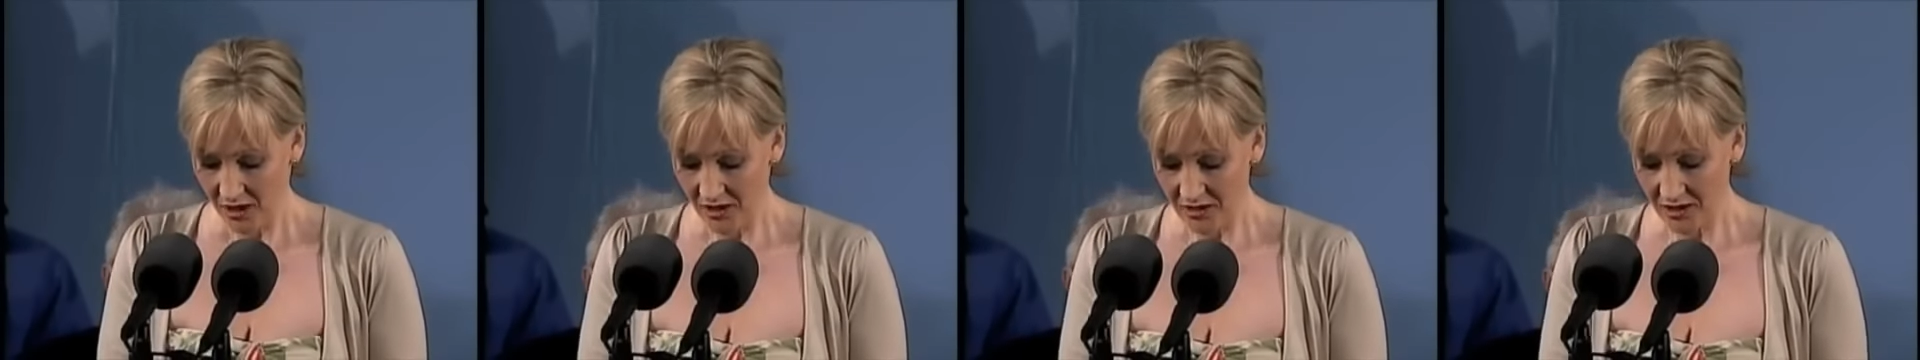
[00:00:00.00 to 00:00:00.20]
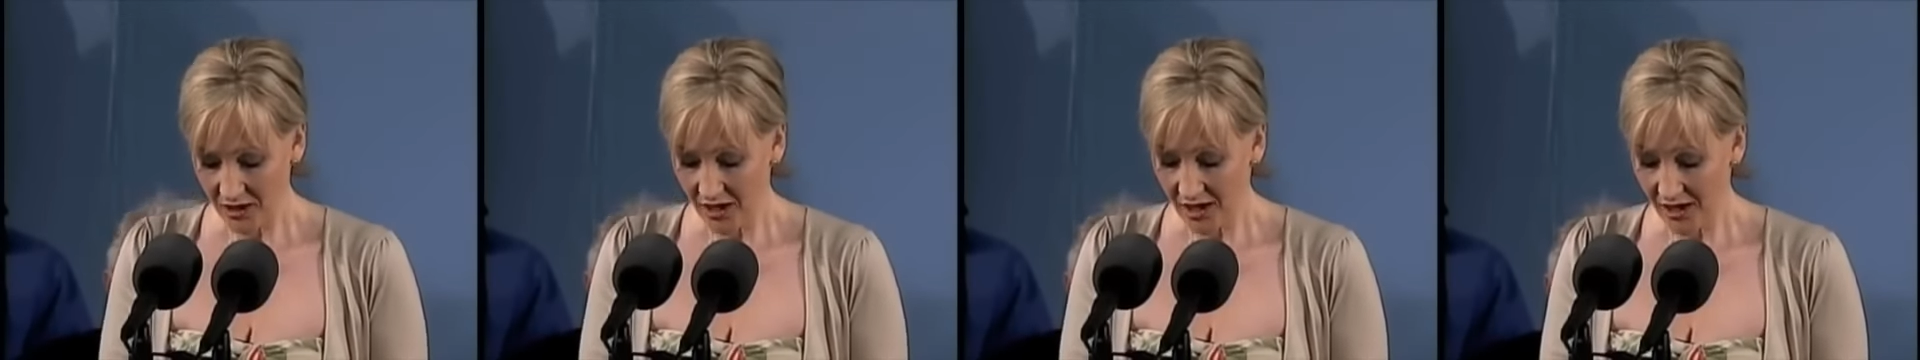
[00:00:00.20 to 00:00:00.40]

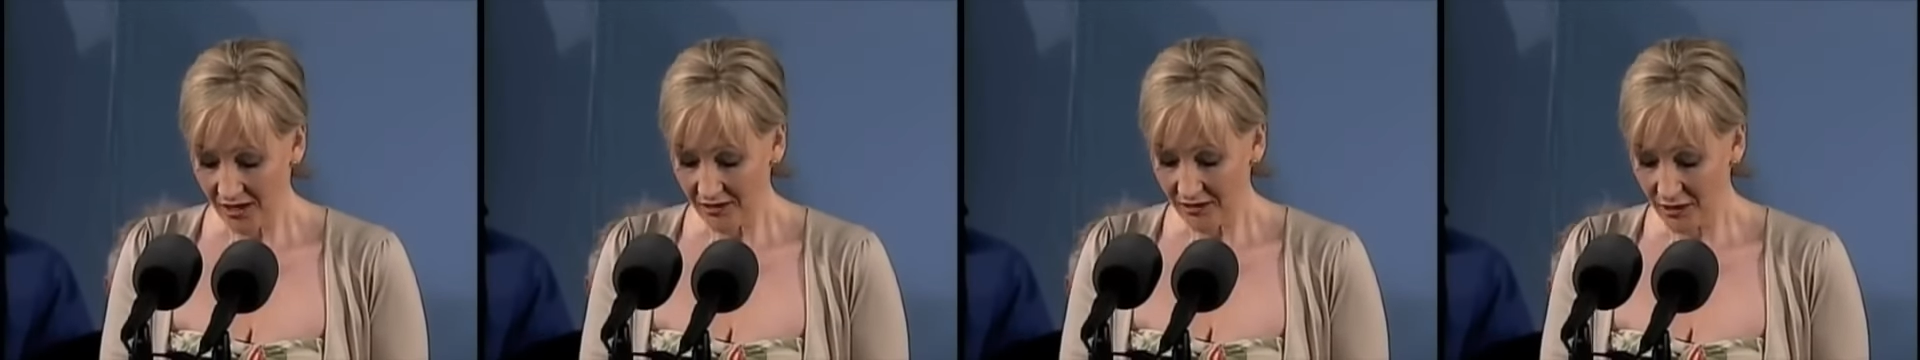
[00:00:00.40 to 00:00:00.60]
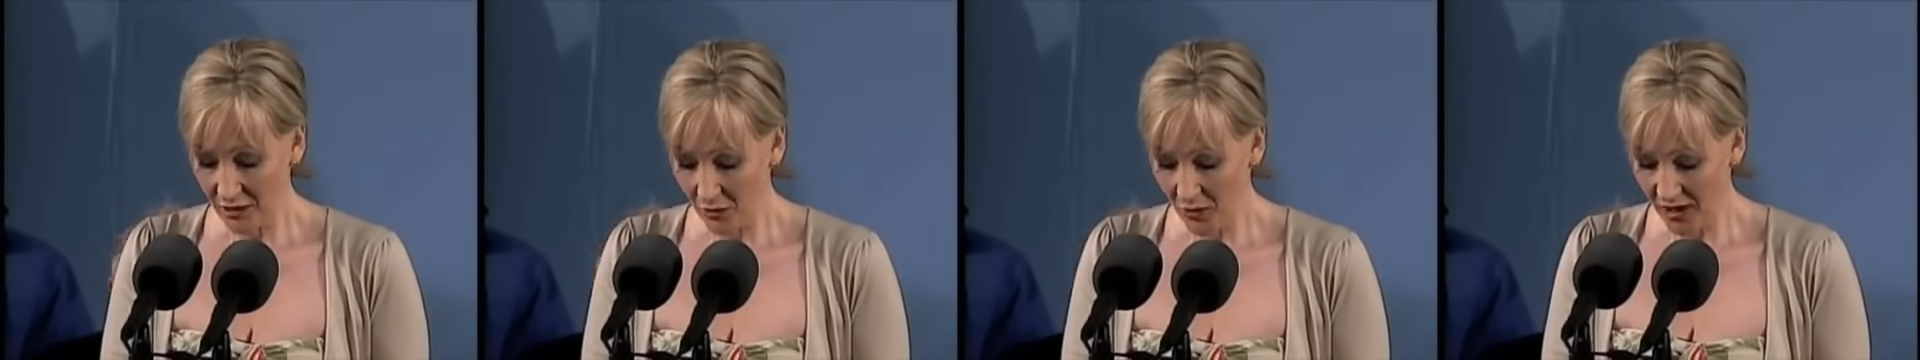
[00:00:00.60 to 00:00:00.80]
And I
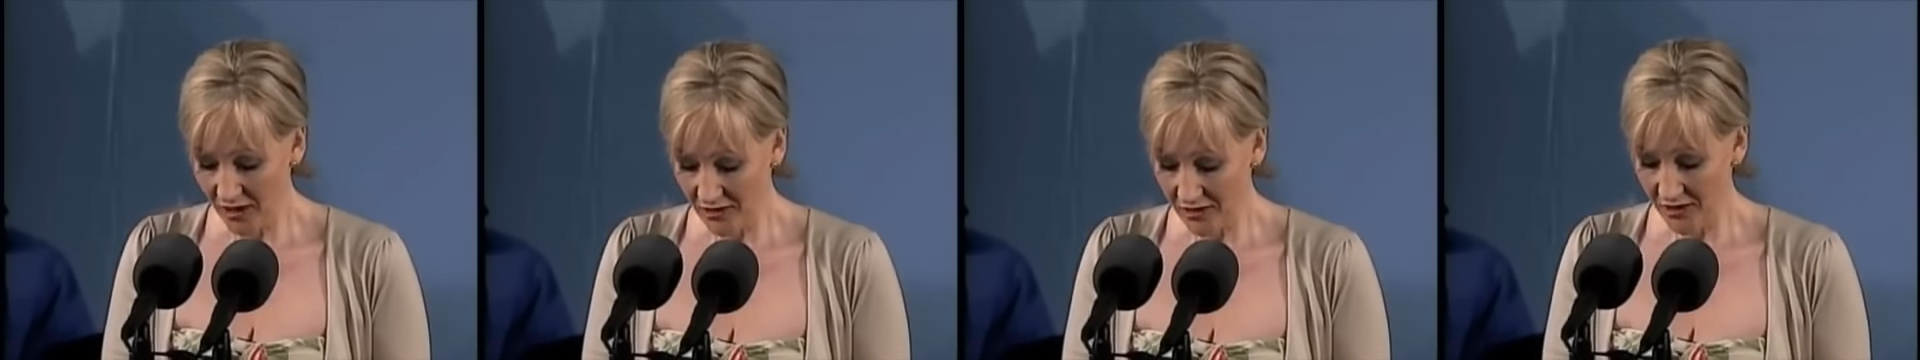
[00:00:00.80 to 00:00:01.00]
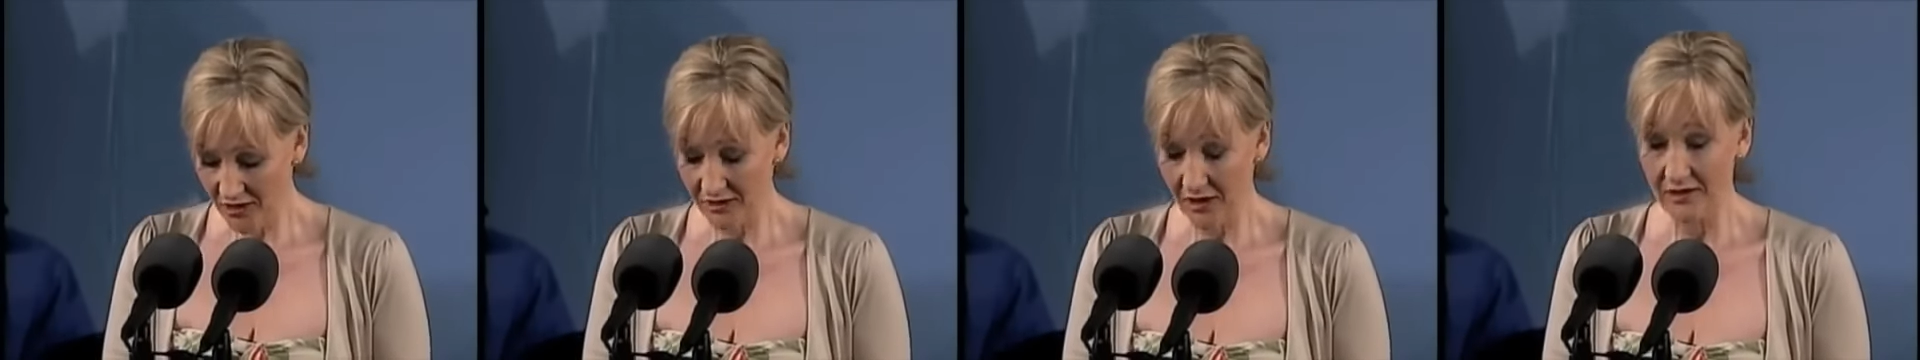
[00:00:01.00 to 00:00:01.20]
had no
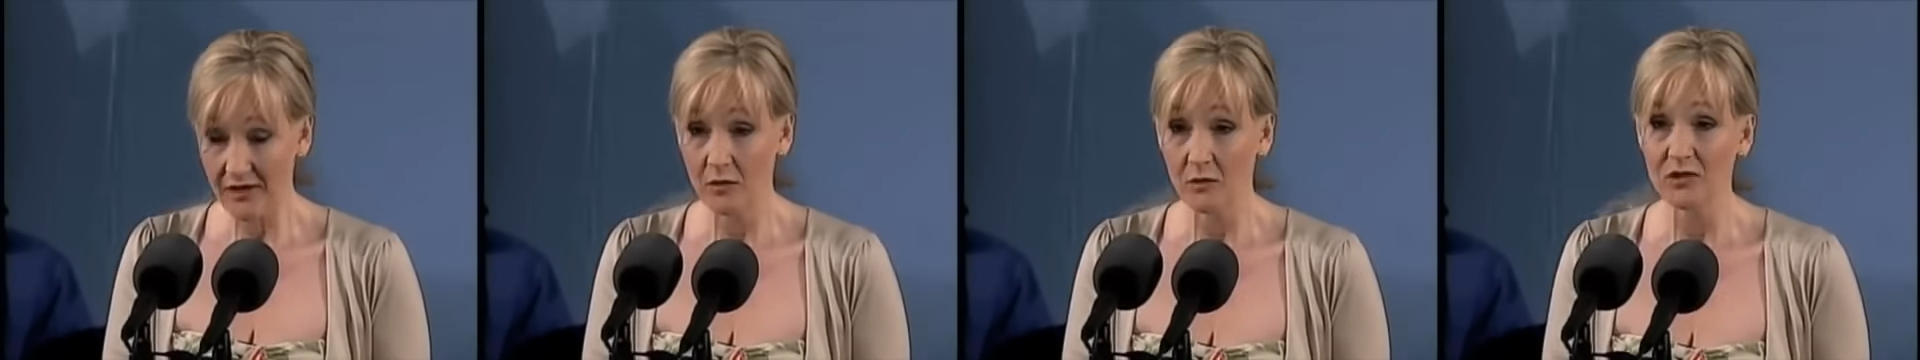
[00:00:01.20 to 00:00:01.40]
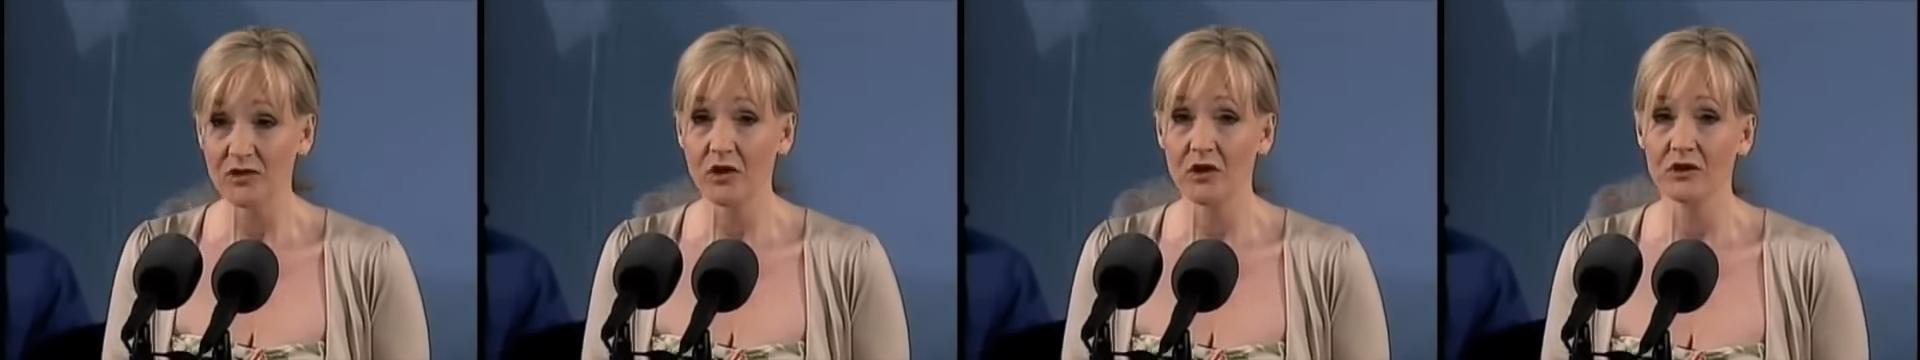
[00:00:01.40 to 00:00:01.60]
idea that
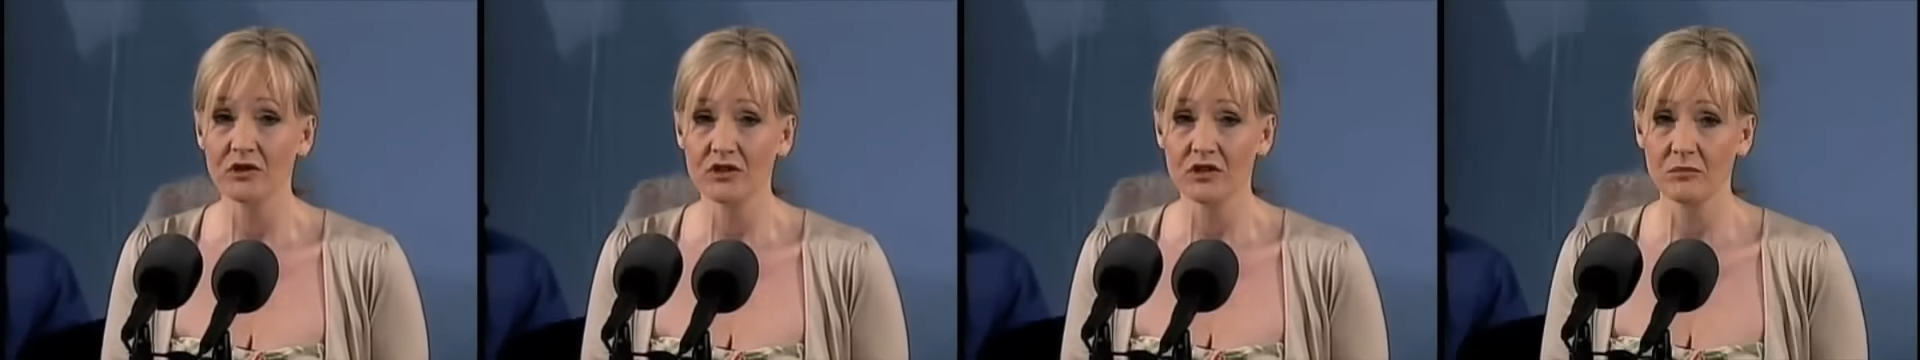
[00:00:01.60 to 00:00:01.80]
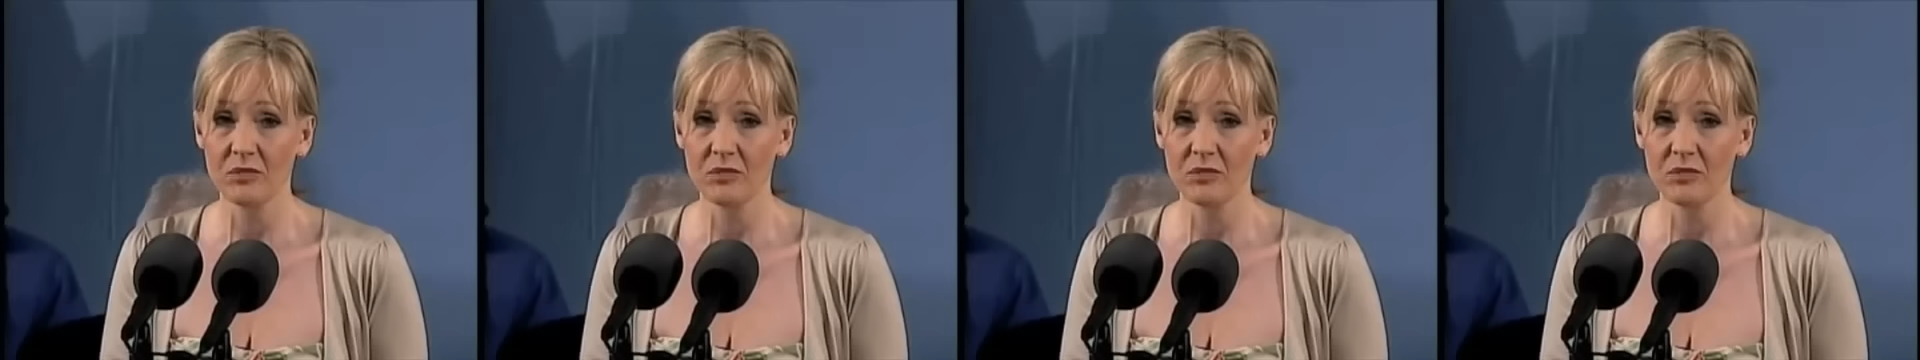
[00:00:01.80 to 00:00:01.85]
there was going